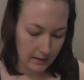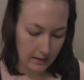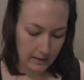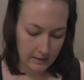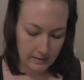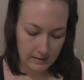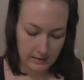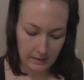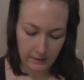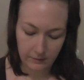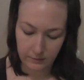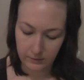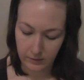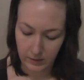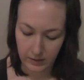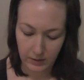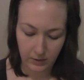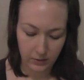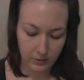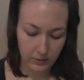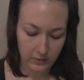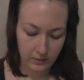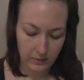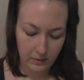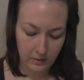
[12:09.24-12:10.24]
It's definitely
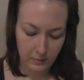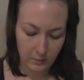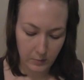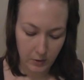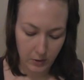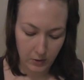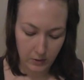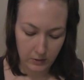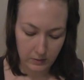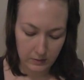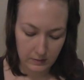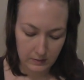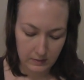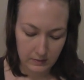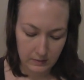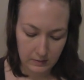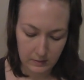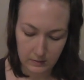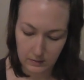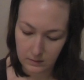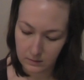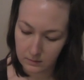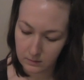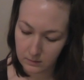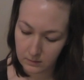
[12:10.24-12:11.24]
not the
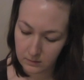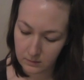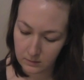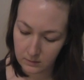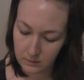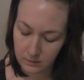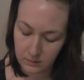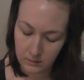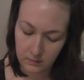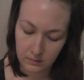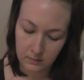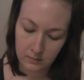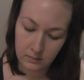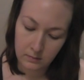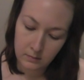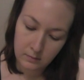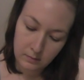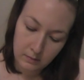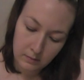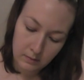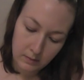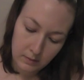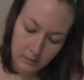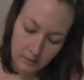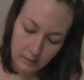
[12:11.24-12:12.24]
most
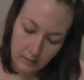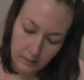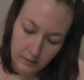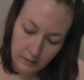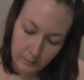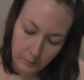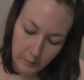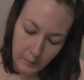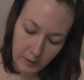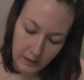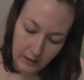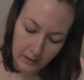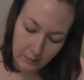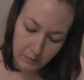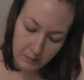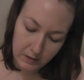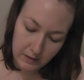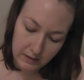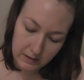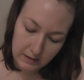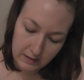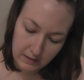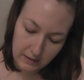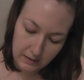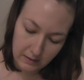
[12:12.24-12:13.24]

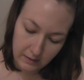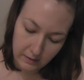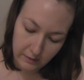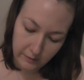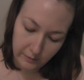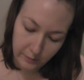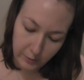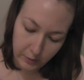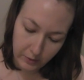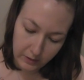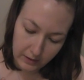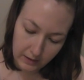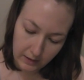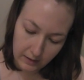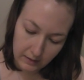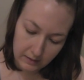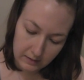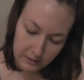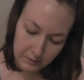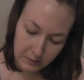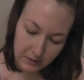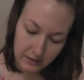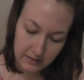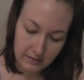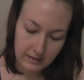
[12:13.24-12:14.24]
pigmented of
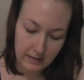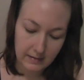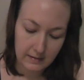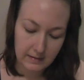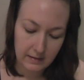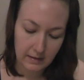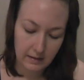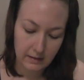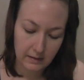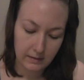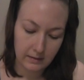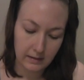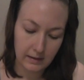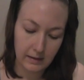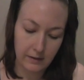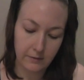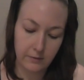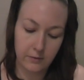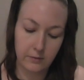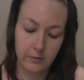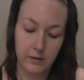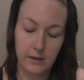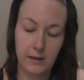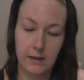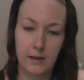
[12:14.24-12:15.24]
products, but it does leave
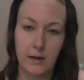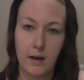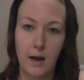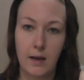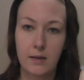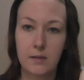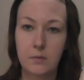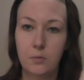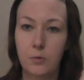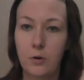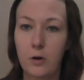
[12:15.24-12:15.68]
a really nice